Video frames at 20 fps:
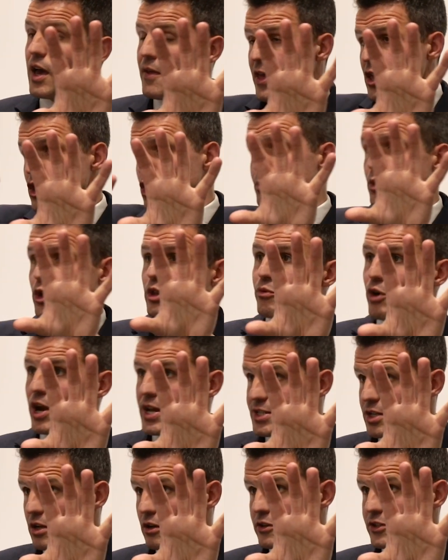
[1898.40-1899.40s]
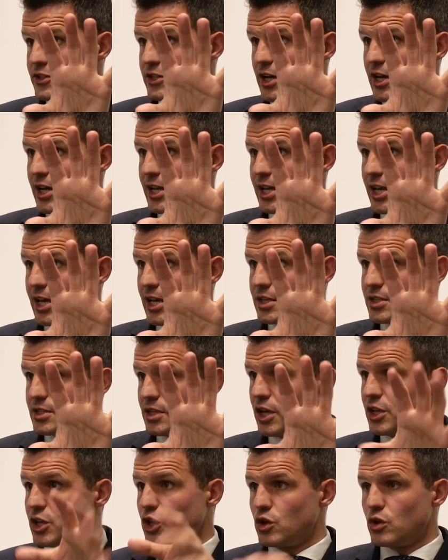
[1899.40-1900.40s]
And then you put the brace alongside it,
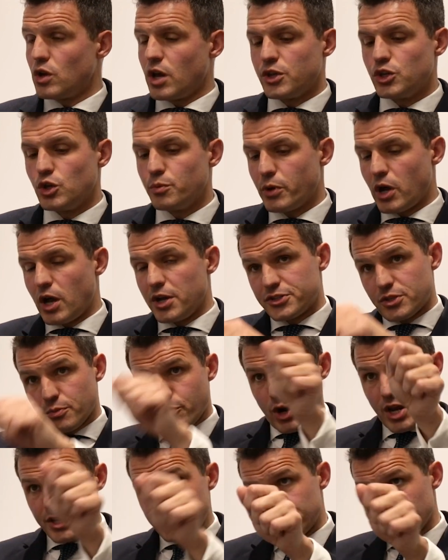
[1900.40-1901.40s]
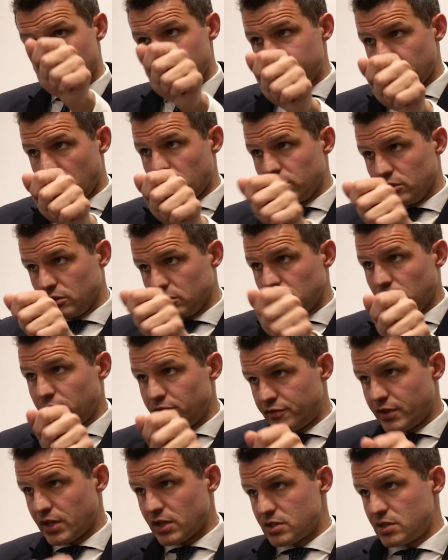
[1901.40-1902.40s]
and you pass the brace through a tunnel
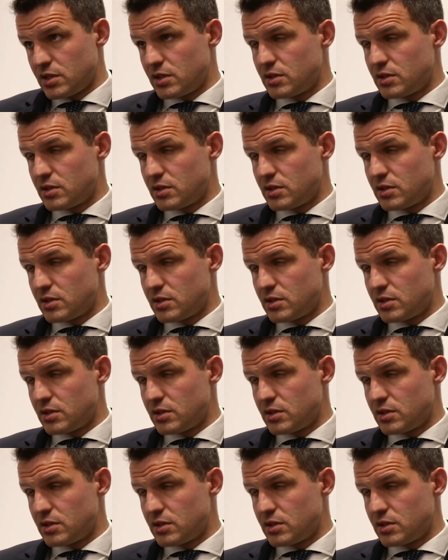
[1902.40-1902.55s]
and fix